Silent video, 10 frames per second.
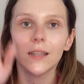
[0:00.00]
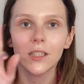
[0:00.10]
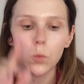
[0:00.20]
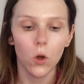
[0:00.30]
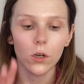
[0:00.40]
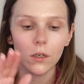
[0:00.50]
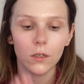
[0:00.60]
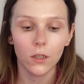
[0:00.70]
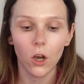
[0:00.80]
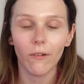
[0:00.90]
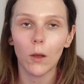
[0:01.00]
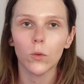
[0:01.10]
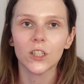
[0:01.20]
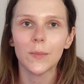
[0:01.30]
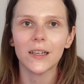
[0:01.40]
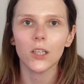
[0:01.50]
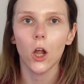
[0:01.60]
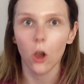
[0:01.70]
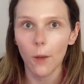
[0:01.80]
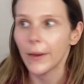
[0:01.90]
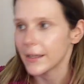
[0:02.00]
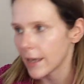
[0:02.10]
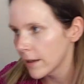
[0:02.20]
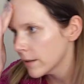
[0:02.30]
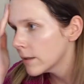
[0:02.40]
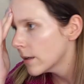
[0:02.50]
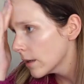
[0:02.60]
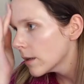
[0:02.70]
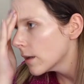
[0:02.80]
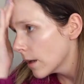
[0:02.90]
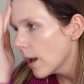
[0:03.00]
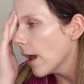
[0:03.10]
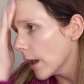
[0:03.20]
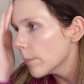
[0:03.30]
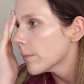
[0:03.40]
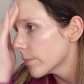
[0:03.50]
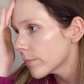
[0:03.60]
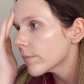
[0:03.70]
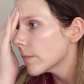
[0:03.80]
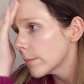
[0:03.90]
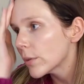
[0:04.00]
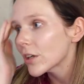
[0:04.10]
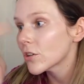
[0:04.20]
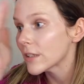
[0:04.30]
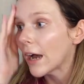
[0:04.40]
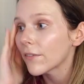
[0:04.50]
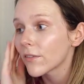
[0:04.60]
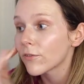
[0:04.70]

this one, the L'Oreal one, smells a lot better. But it does have a